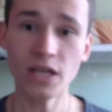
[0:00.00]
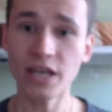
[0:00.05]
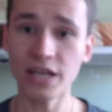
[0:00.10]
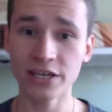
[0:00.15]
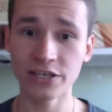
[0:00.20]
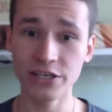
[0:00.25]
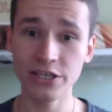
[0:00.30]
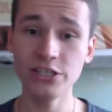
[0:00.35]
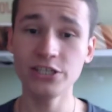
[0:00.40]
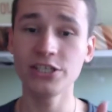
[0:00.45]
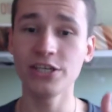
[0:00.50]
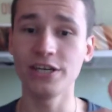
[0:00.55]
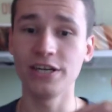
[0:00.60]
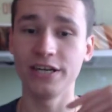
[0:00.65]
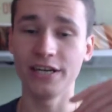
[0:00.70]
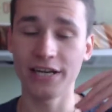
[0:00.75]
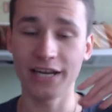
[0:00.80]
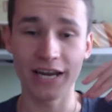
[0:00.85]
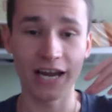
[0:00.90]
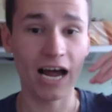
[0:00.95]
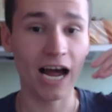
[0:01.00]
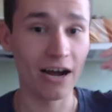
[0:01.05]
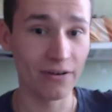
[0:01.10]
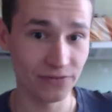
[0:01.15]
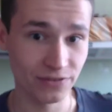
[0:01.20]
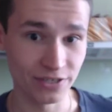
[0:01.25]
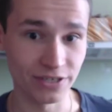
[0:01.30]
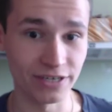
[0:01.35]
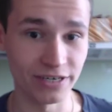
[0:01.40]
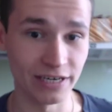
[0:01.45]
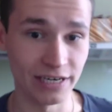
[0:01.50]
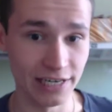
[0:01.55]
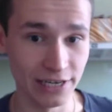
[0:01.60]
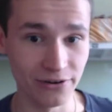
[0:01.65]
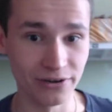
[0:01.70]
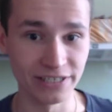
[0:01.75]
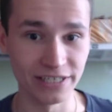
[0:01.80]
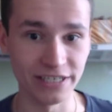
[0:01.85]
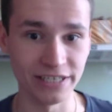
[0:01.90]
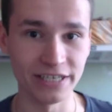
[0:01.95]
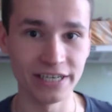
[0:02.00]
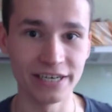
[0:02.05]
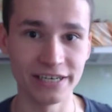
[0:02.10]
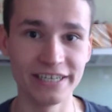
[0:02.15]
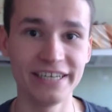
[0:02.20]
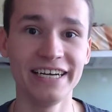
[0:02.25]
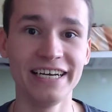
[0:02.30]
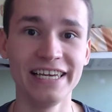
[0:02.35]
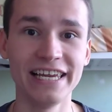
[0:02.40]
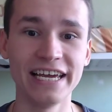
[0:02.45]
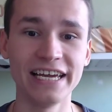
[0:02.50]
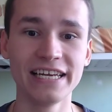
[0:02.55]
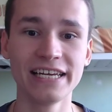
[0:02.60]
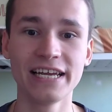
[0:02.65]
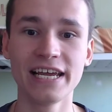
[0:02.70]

diction after learning really